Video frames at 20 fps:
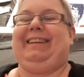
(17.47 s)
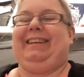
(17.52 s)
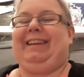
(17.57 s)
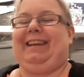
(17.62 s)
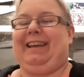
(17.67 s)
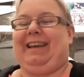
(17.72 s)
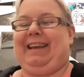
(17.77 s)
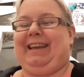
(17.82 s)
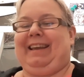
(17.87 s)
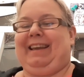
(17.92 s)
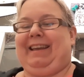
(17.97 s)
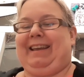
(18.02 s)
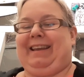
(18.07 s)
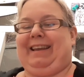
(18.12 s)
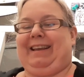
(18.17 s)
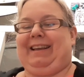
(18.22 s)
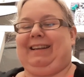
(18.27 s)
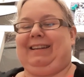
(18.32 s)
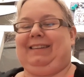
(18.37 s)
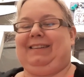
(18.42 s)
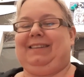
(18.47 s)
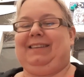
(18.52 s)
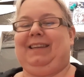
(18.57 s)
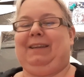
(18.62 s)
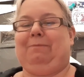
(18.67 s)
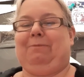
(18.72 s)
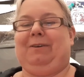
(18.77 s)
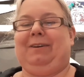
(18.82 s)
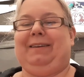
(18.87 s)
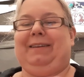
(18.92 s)
and
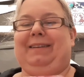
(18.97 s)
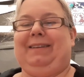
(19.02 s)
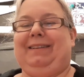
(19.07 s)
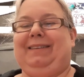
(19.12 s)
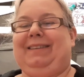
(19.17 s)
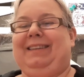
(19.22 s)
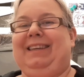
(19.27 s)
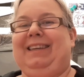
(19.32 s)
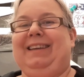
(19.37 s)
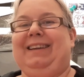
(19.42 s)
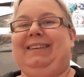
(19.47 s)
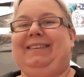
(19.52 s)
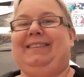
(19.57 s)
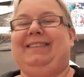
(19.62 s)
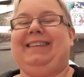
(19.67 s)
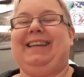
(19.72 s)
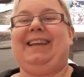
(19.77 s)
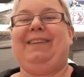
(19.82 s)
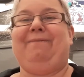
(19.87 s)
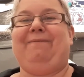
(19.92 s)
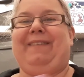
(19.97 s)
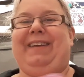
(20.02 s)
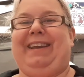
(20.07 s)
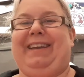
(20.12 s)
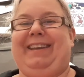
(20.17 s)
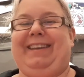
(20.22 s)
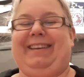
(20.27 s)
see what Dee has sent me.